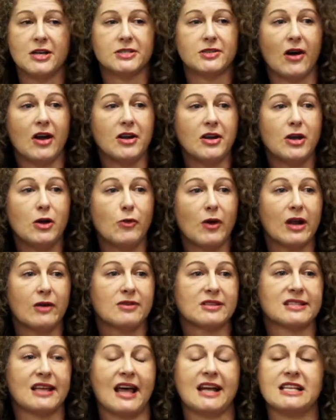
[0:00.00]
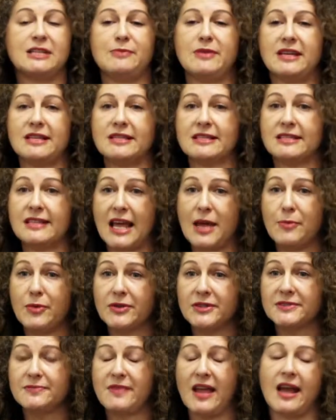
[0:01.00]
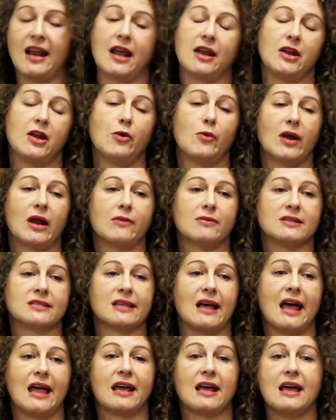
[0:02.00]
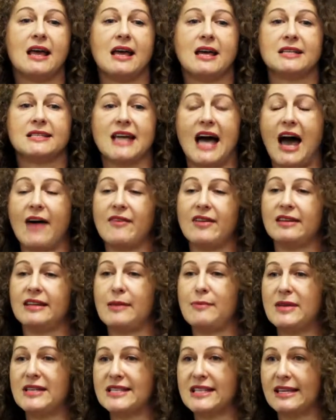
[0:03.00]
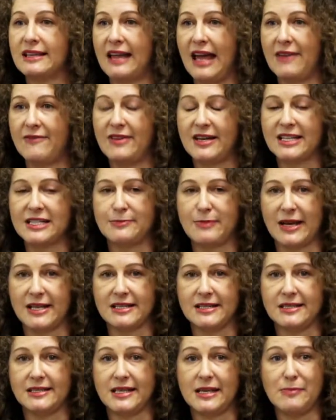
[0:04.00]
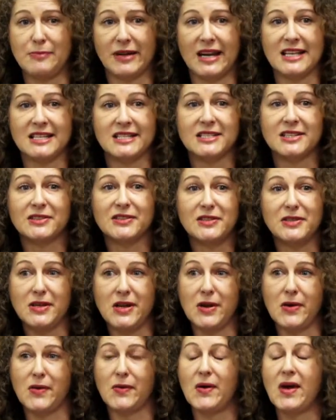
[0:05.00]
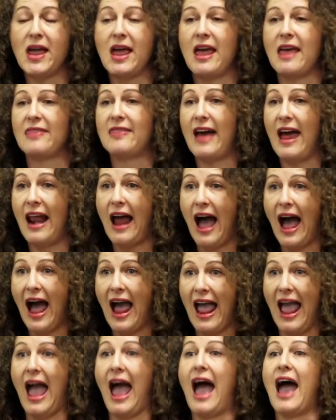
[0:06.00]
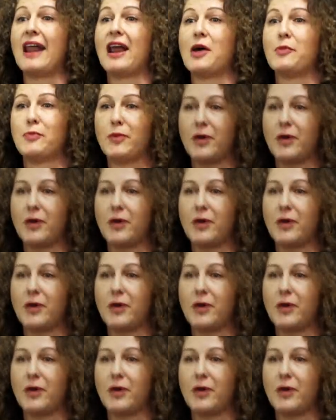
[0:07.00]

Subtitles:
So I knew what it was like to be disabled, and I knew what it was like to have a limited life expectancy, but I still knew that I had a